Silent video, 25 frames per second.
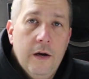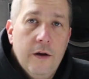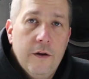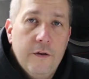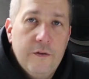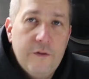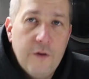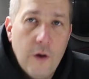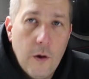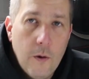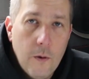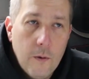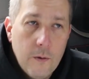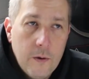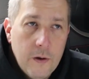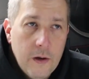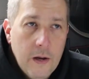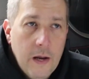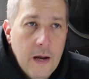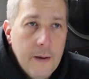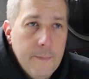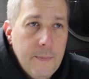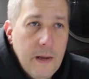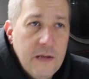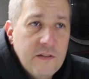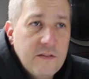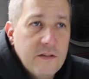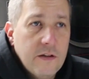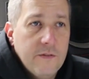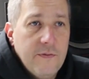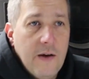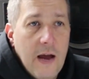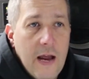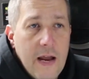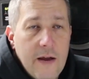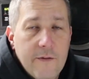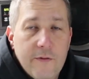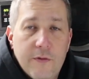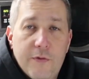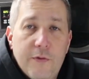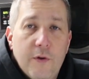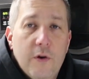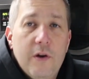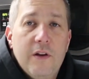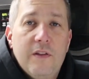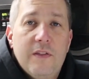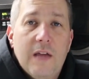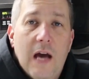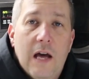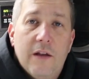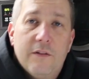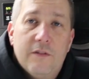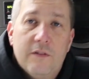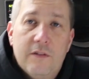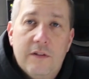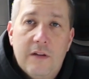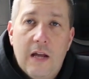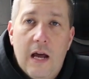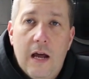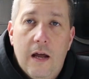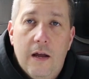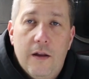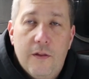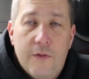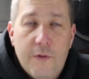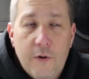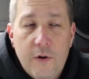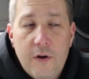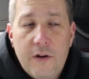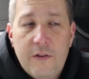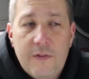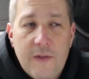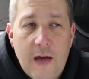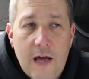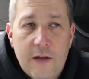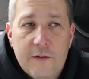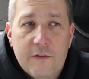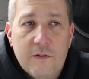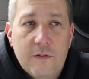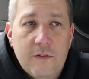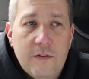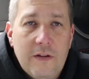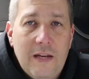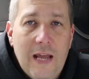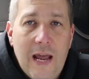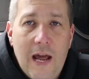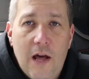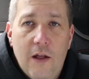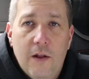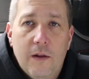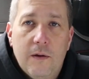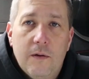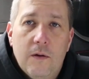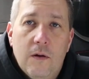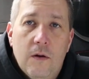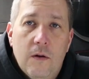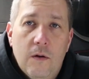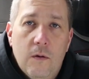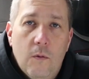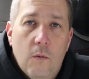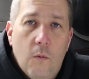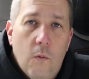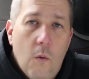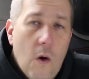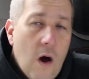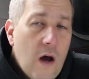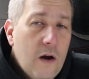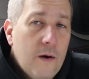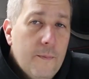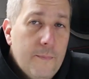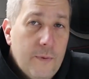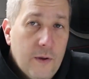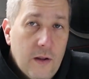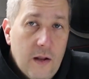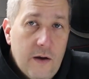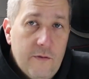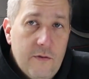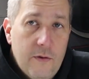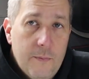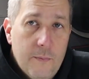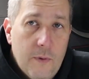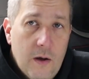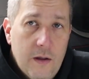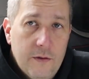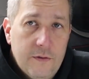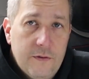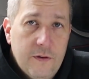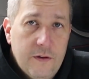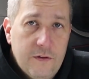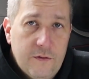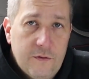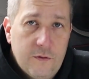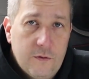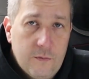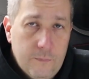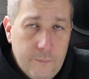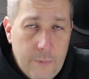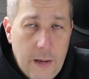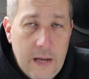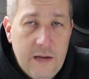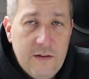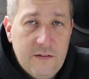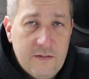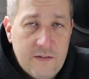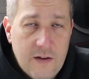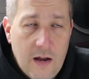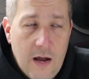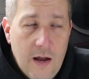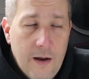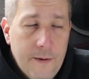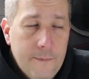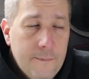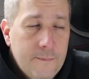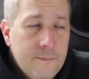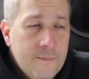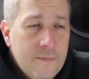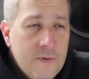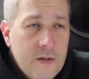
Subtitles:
So basically if I have a 30,000 gallon water bill every month that's based on,